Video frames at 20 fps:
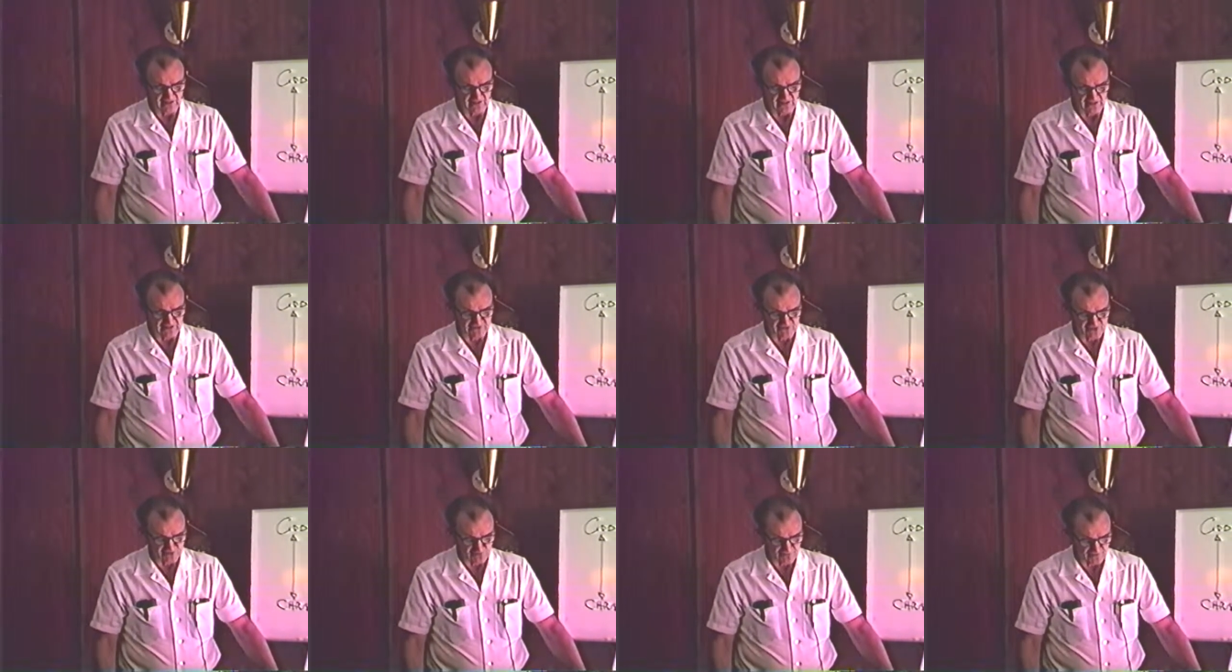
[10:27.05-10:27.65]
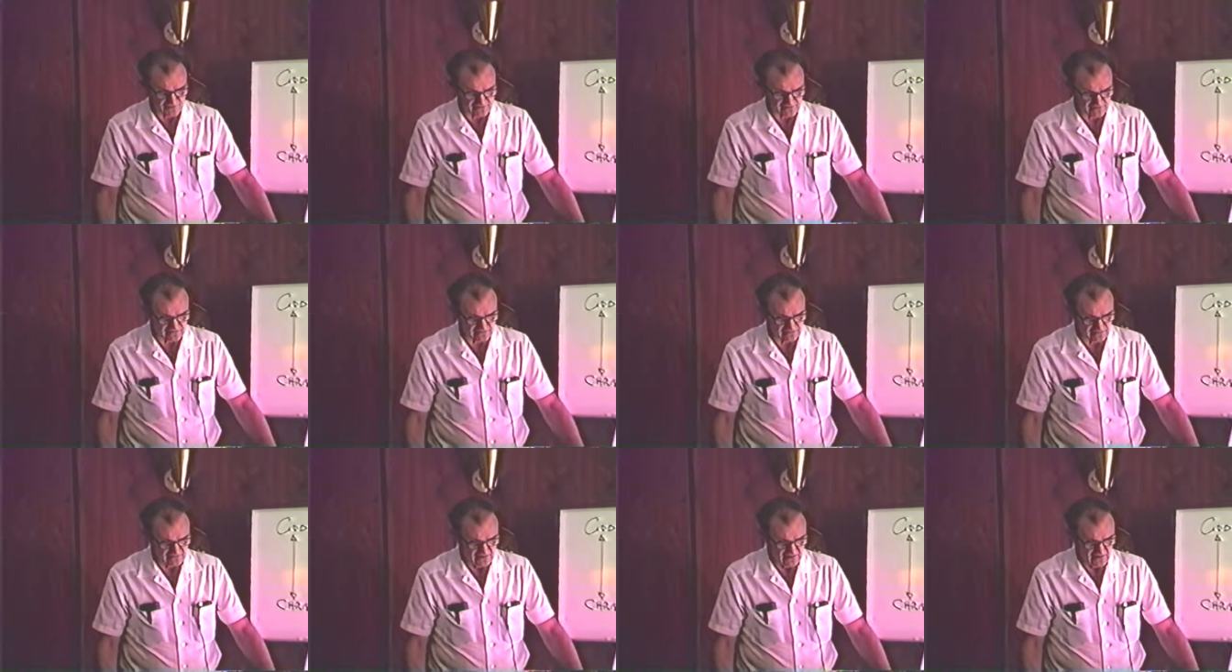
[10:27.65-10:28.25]
It is
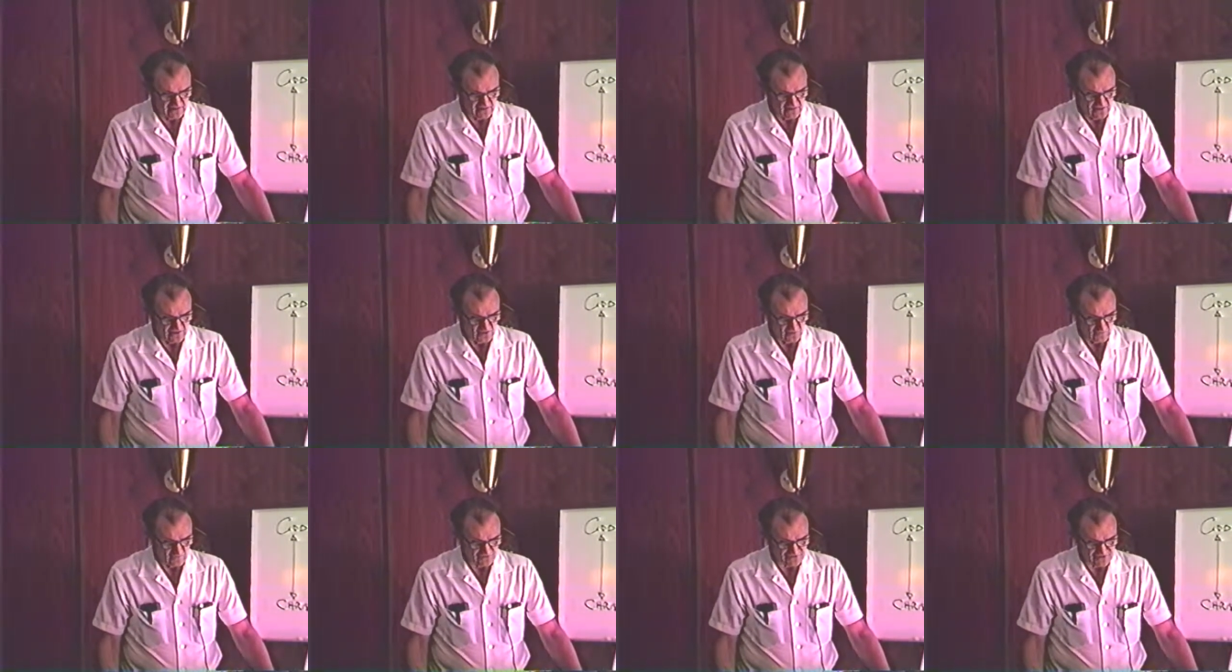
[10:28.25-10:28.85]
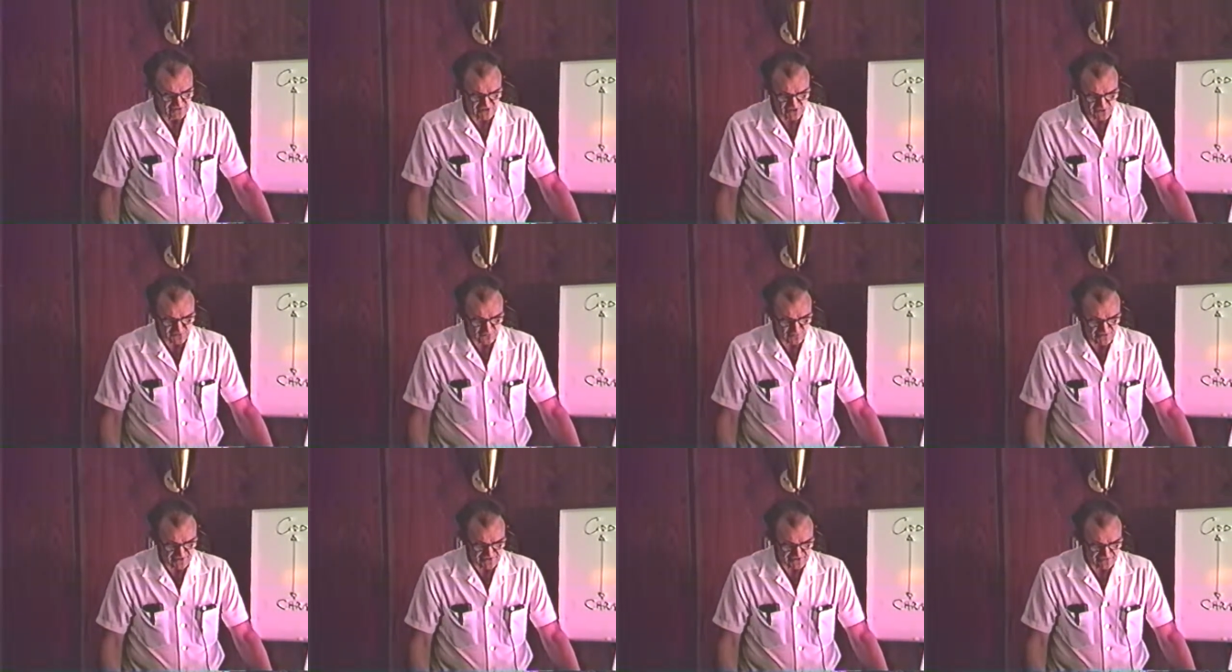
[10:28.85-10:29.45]
written was his
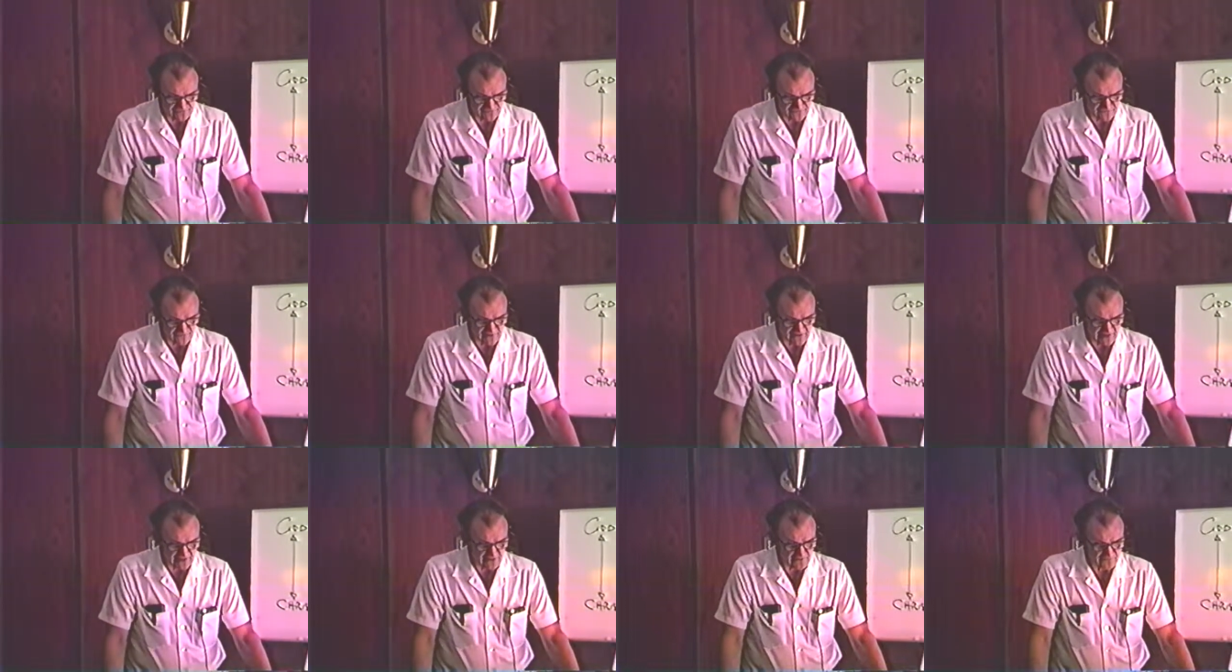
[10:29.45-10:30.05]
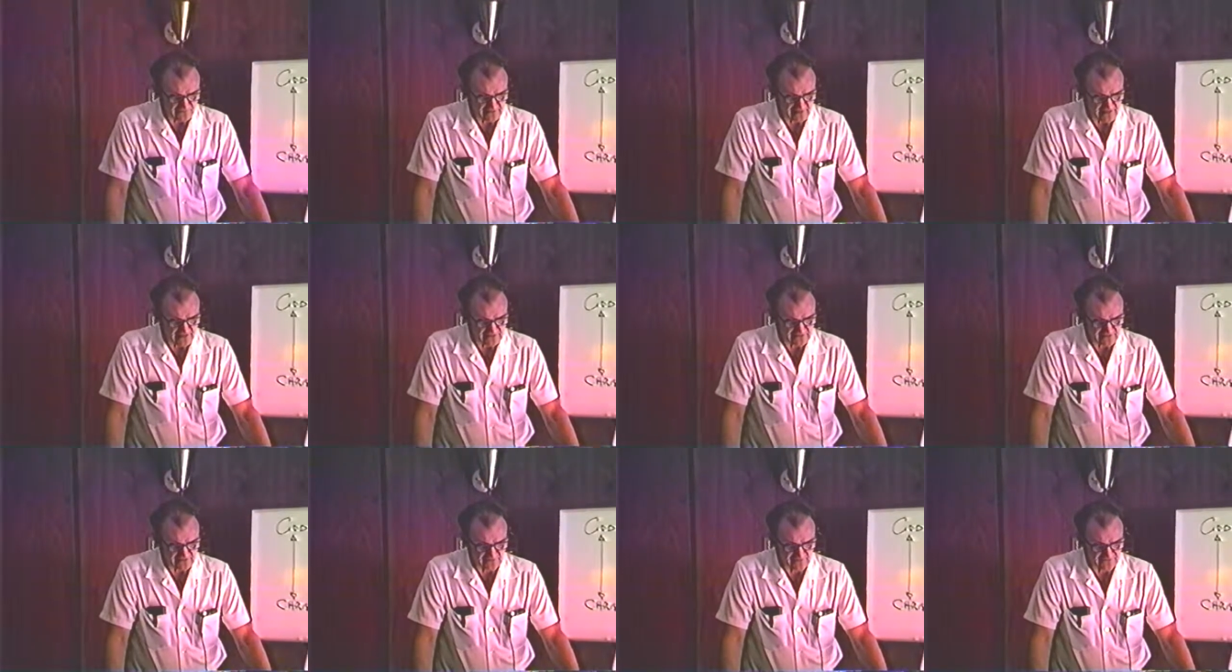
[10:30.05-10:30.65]
reason for every
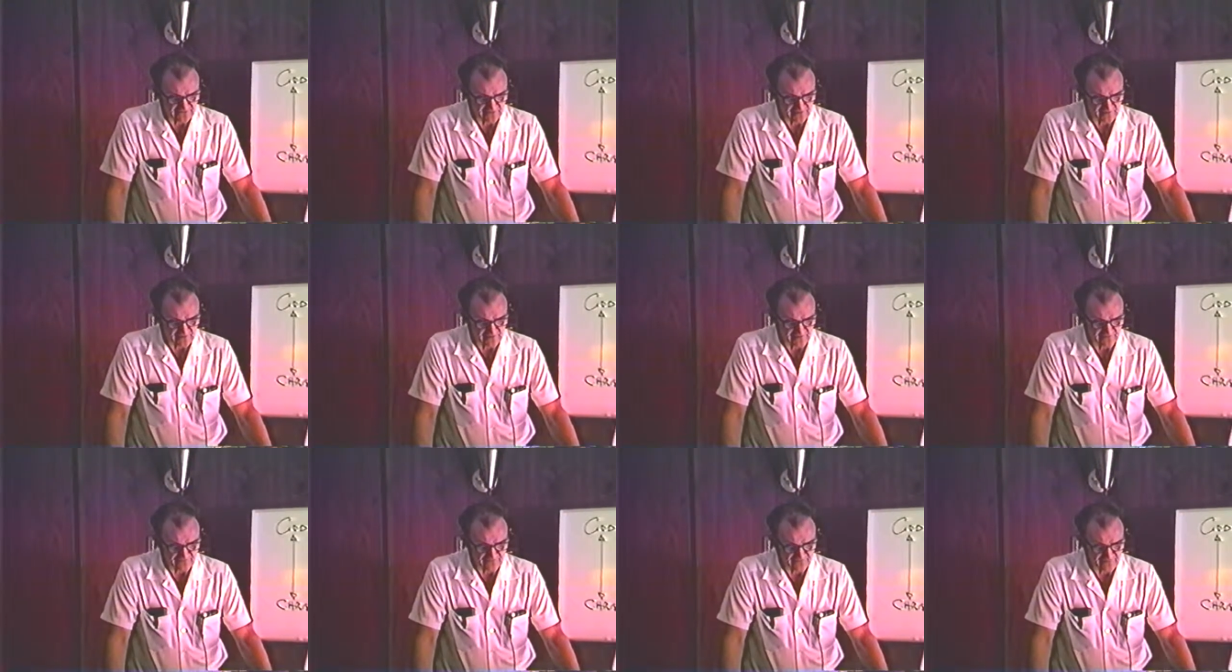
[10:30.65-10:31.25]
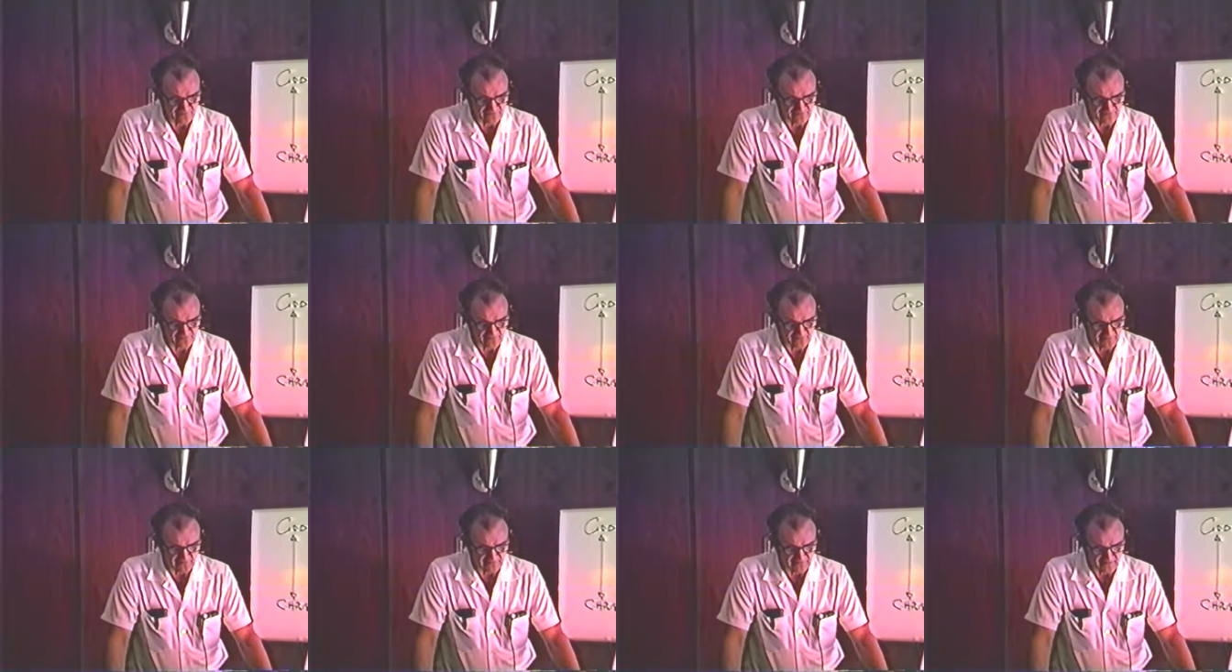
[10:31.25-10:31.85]
act that, that varied
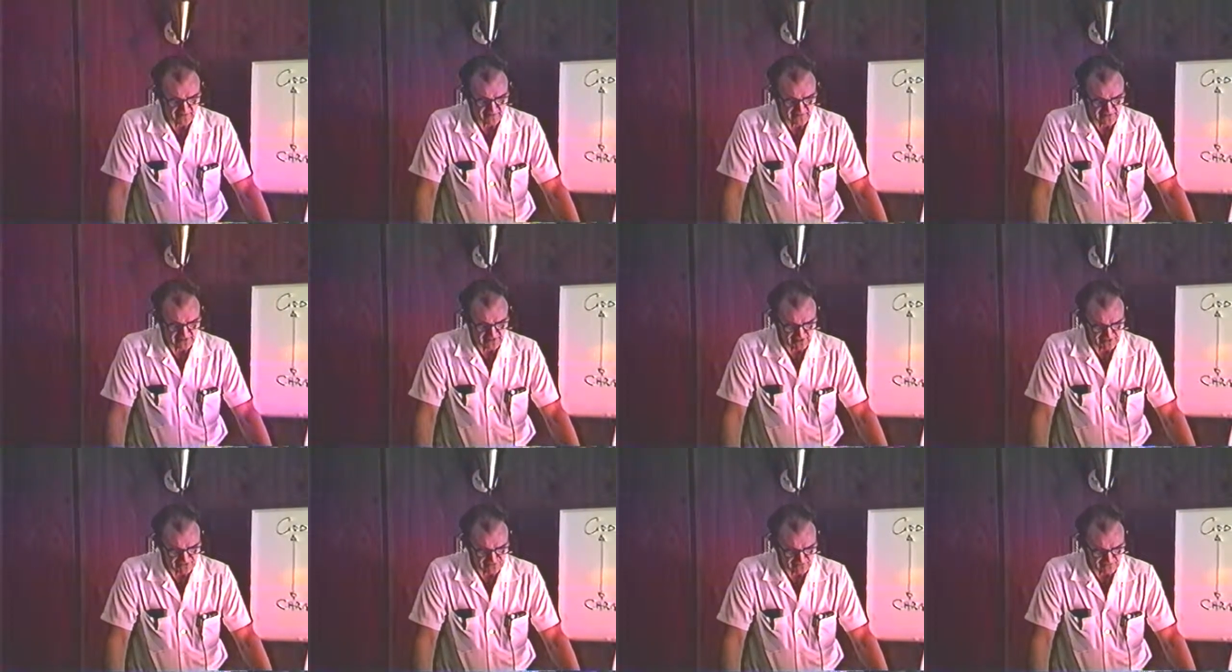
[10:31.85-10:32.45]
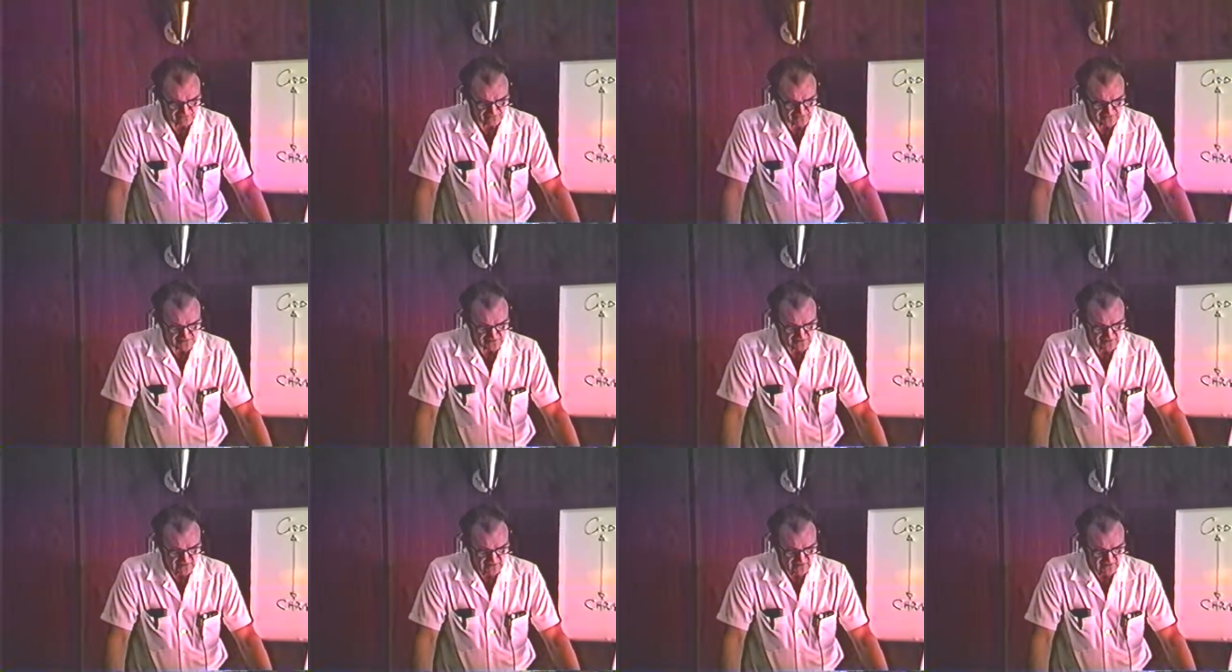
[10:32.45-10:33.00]
from the family customs.